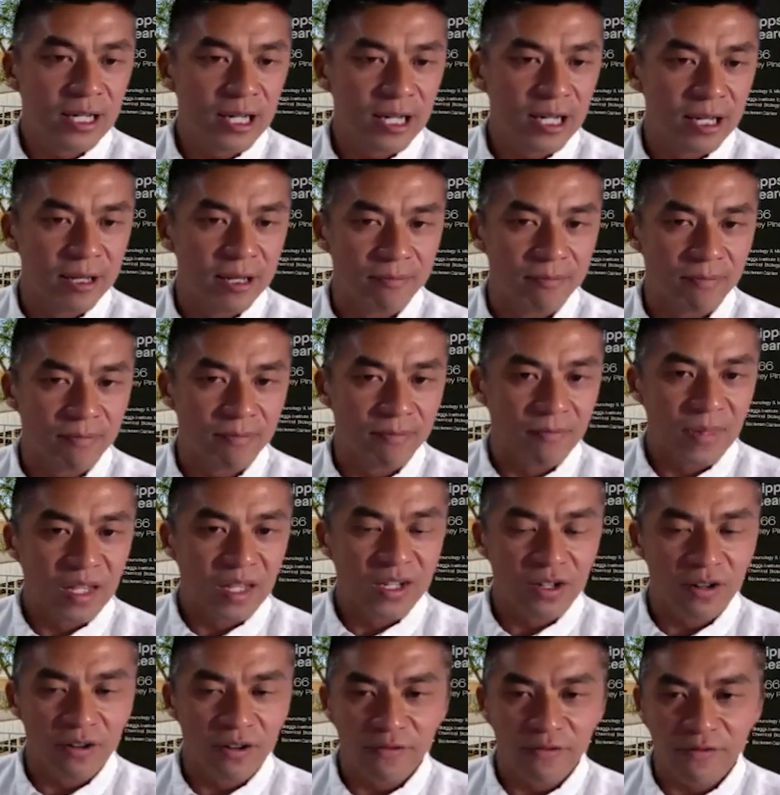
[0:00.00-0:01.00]
Um,
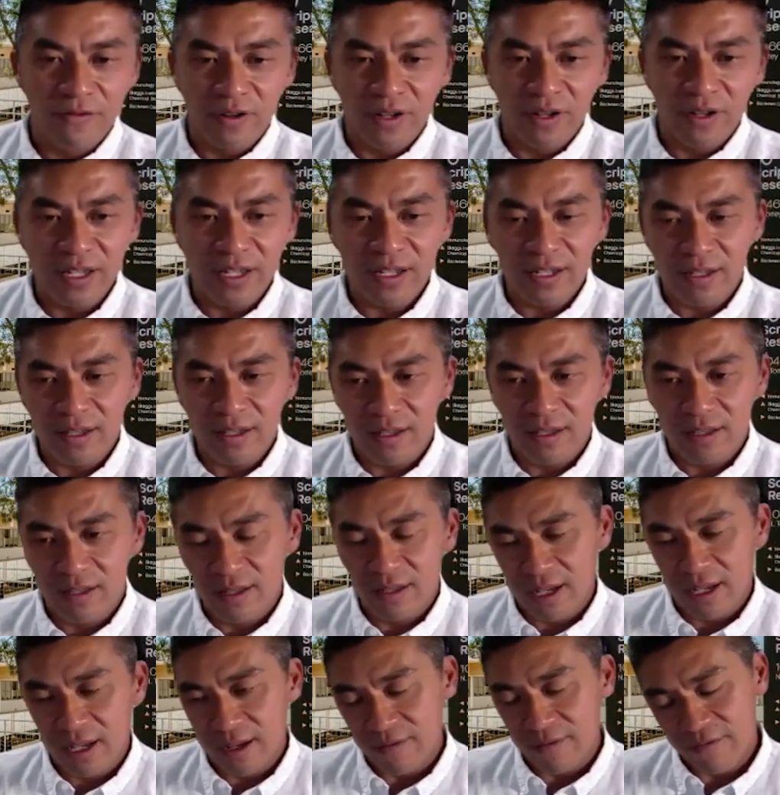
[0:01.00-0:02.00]
so for this,
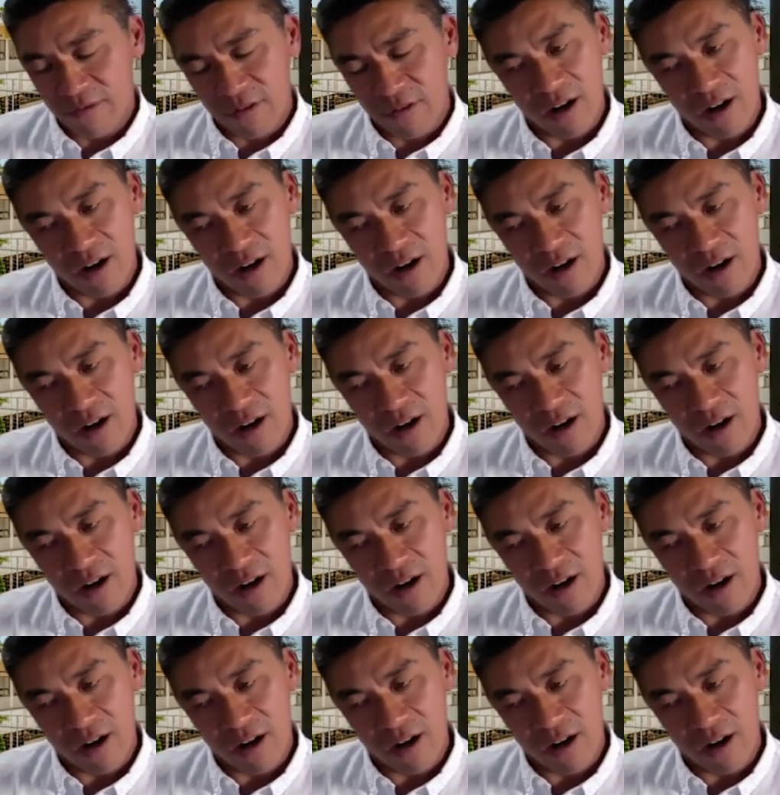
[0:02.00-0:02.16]
uh,